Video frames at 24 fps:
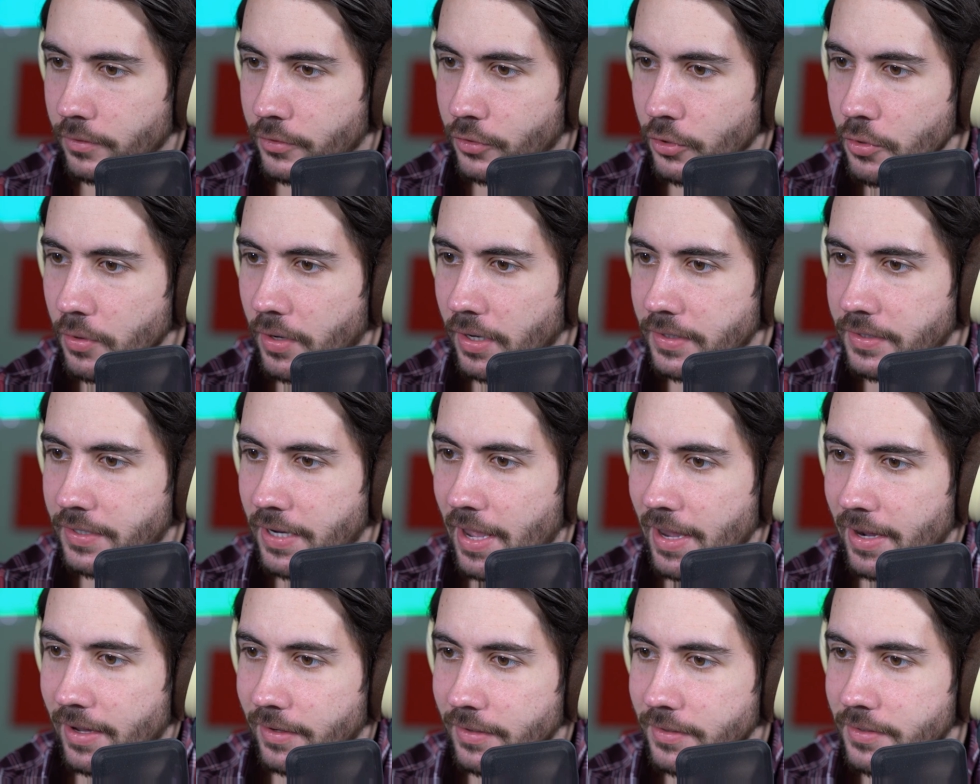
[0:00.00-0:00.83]
So you can
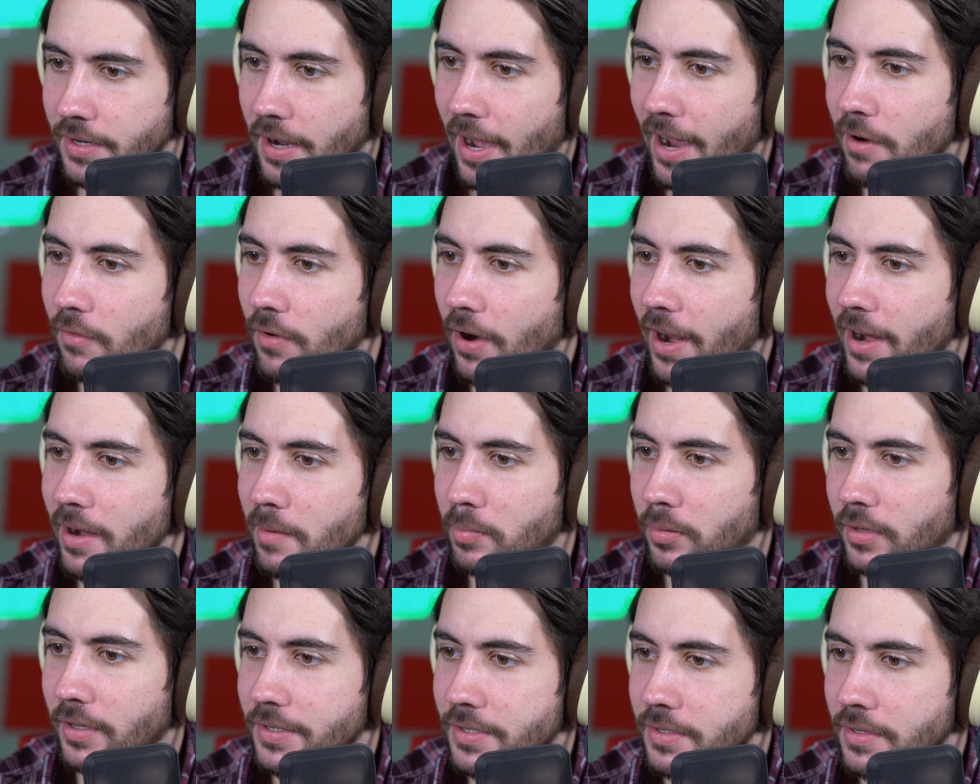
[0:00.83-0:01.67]
take
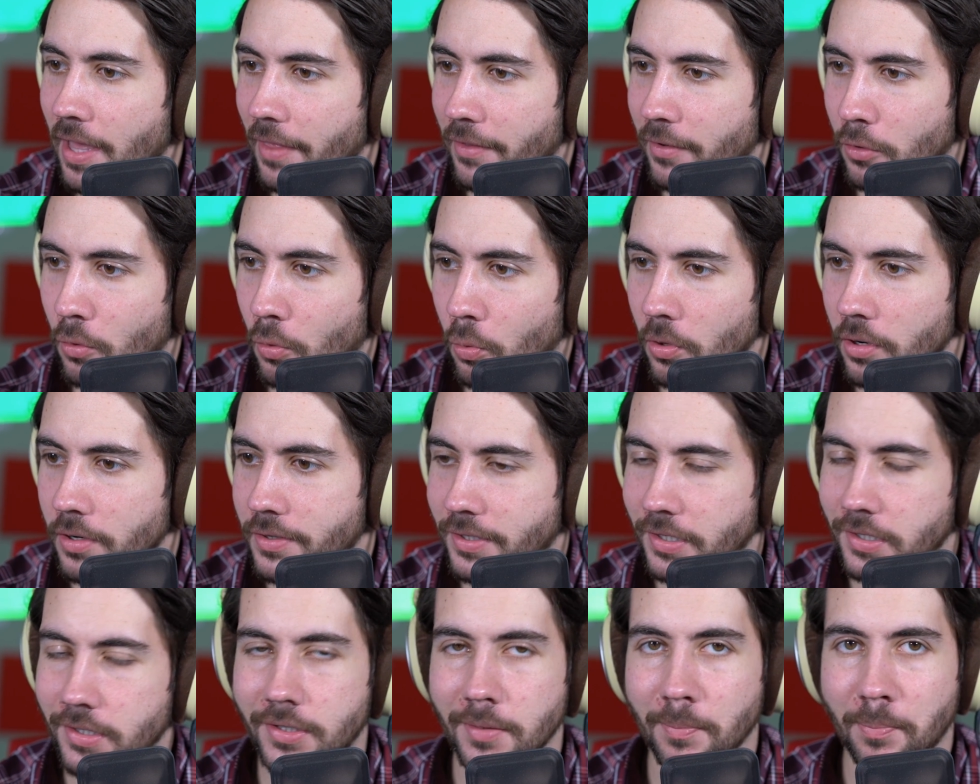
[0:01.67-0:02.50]
diorite plus nether
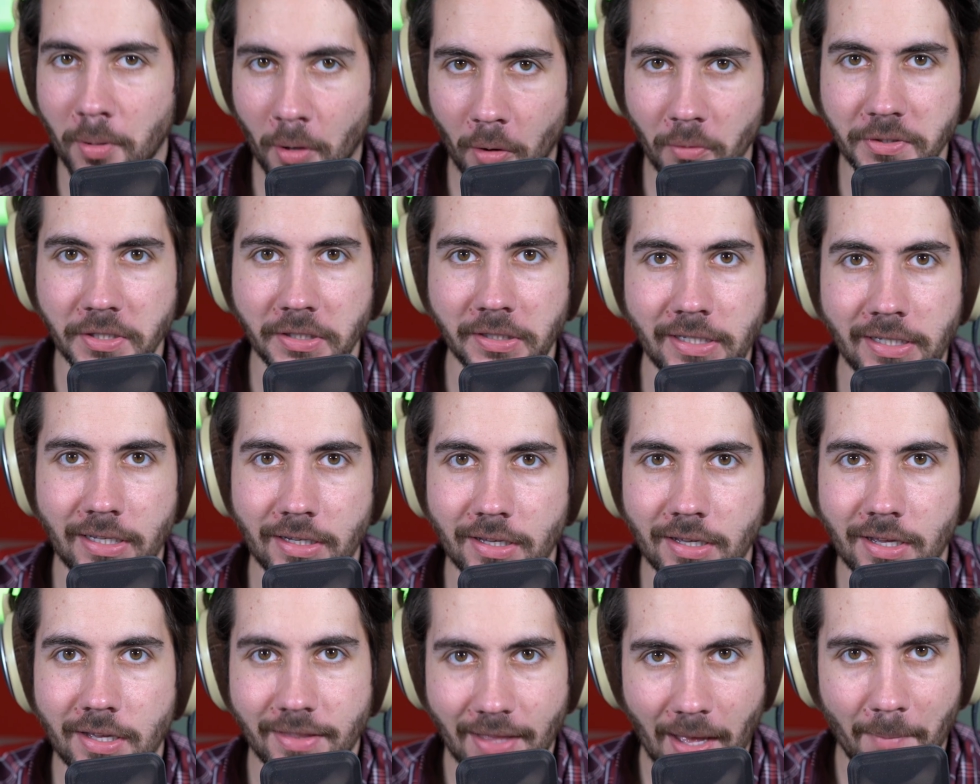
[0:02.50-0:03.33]
quartz and
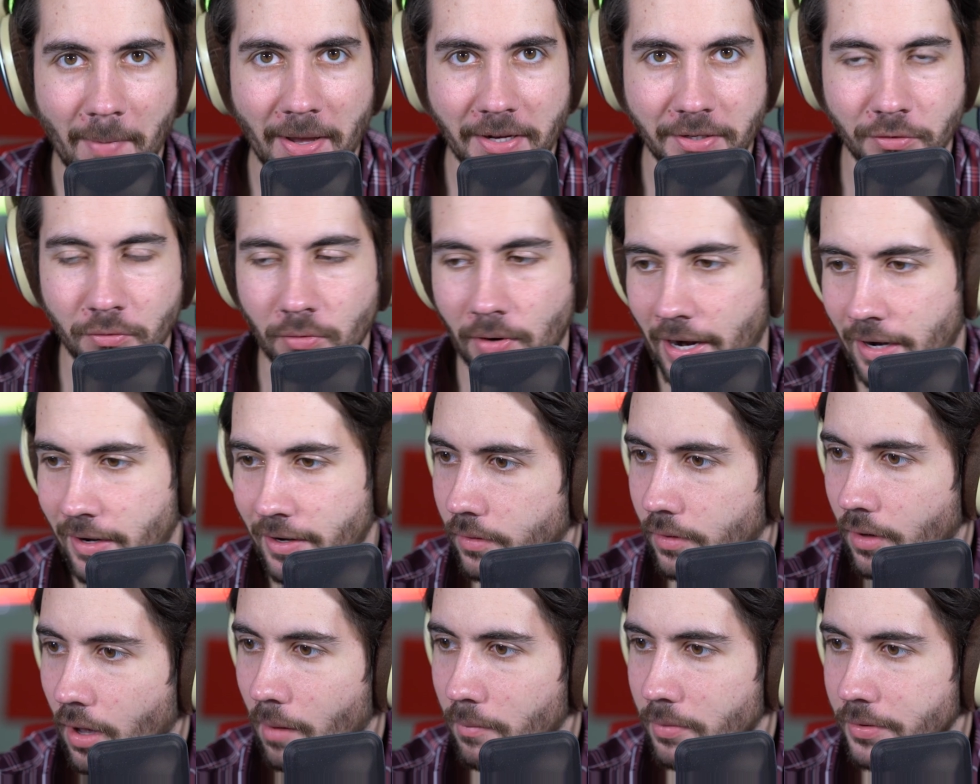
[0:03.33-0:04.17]
supposedly that makes
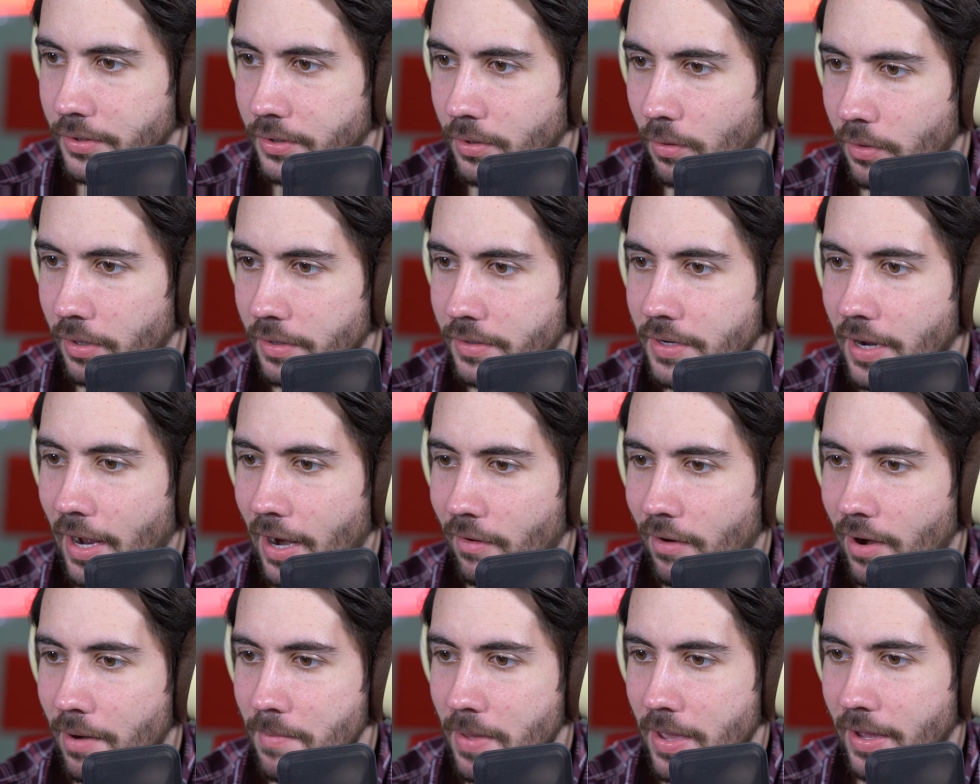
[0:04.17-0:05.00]
granite. Cobblestone and
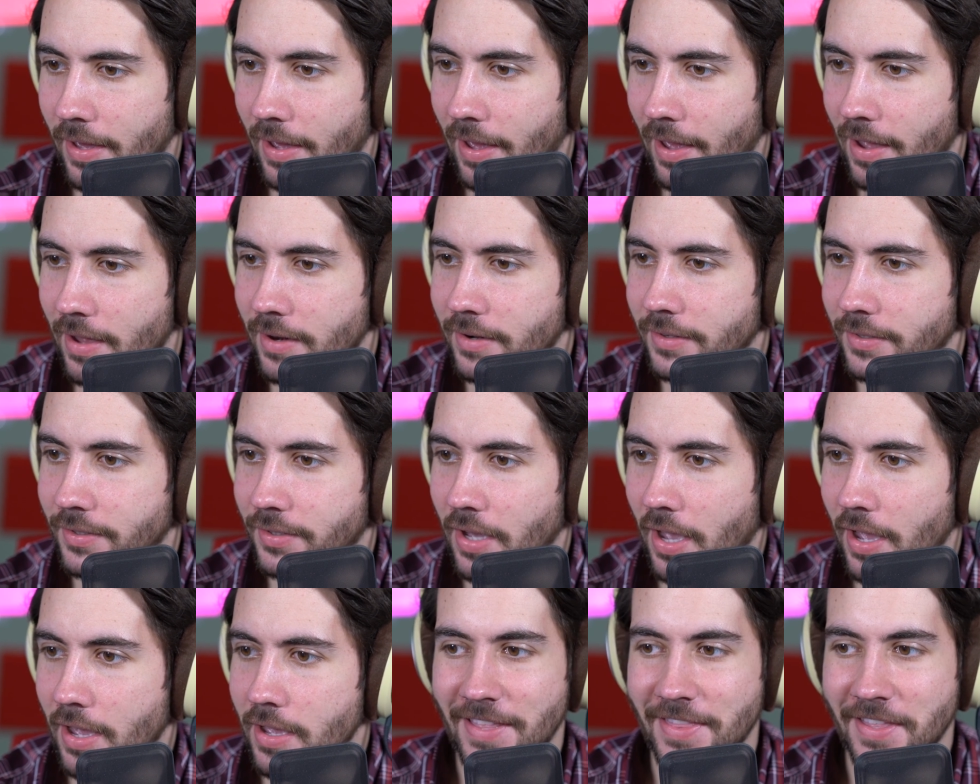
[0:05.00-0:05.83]
diorite make
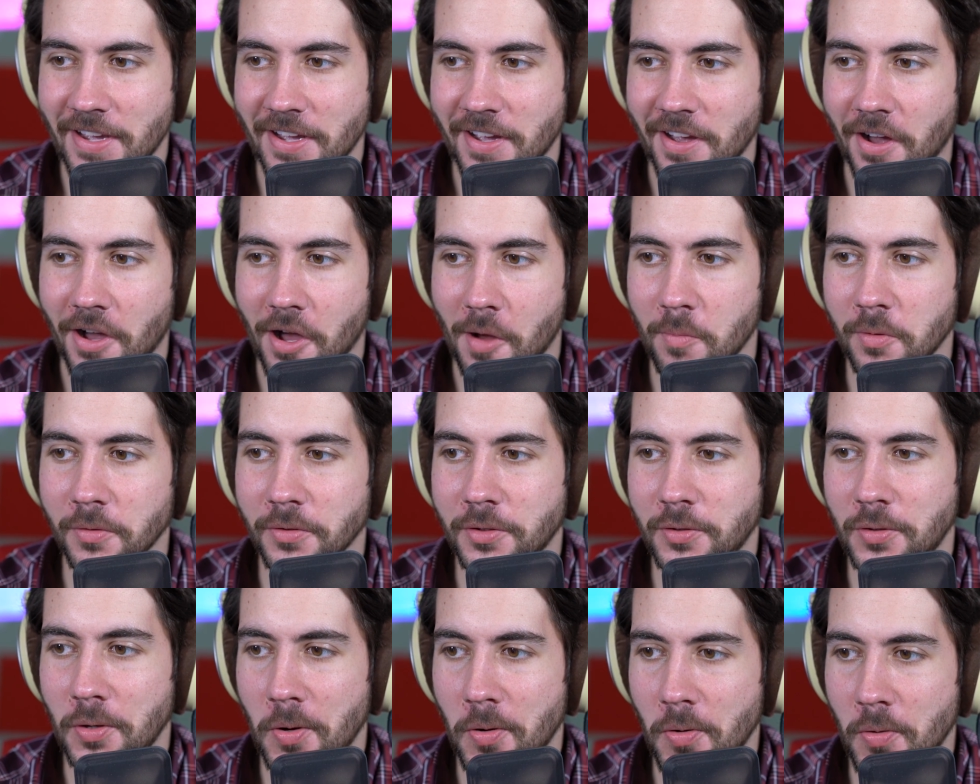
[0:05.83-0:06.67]
andesite. And then
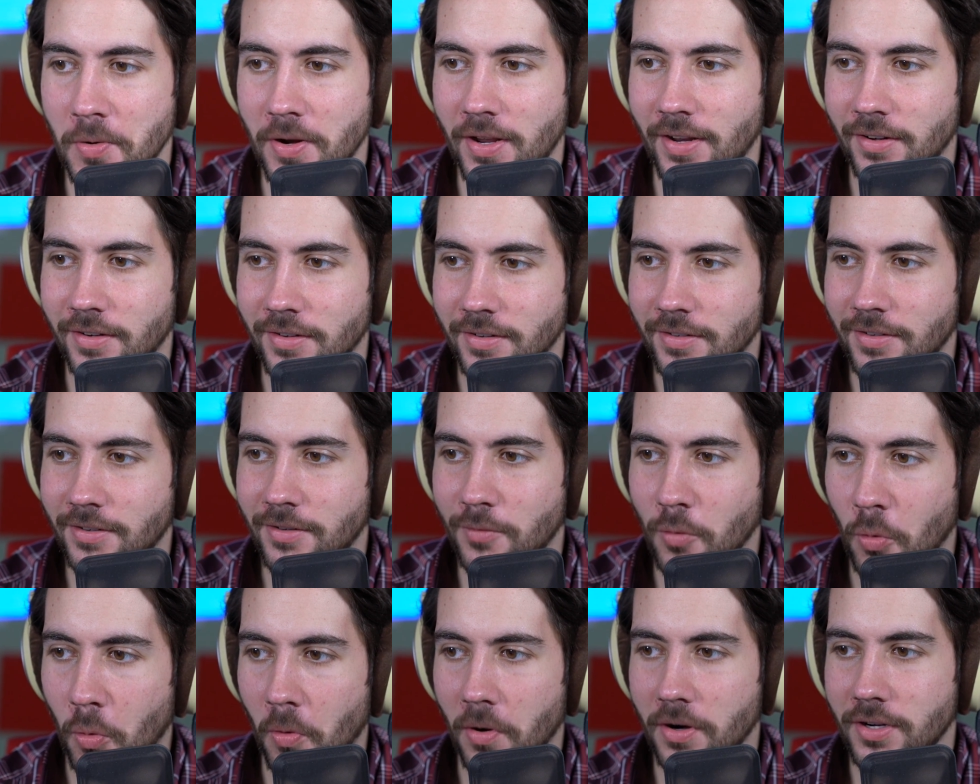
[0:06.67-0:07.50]
cobblestone and
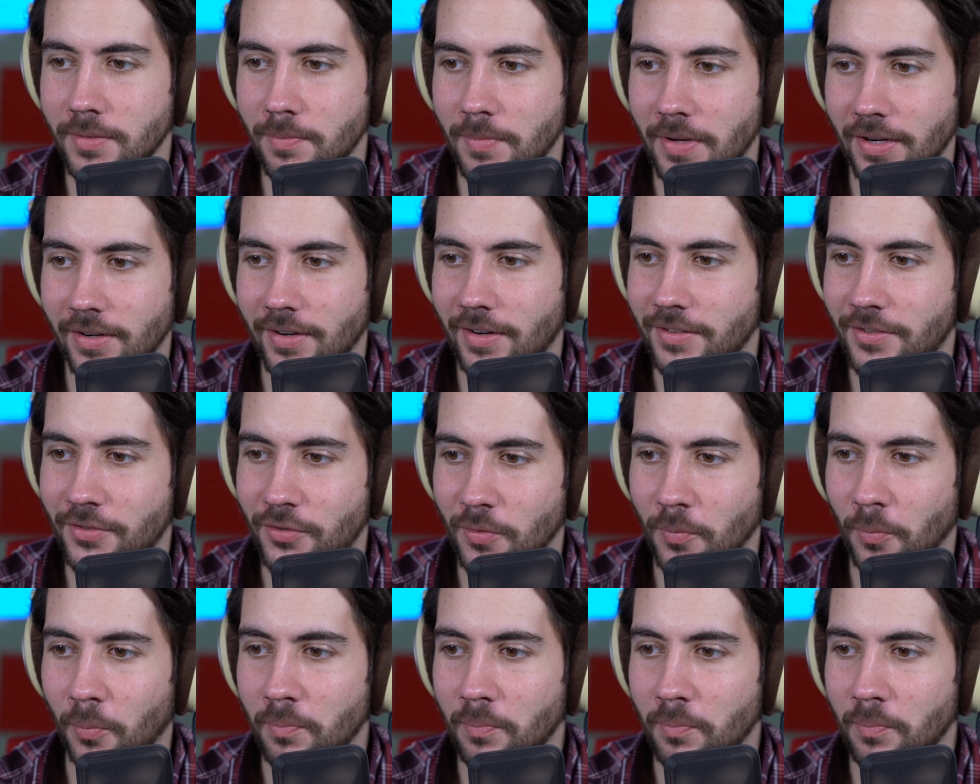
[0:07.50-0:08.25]
quartz make, it's,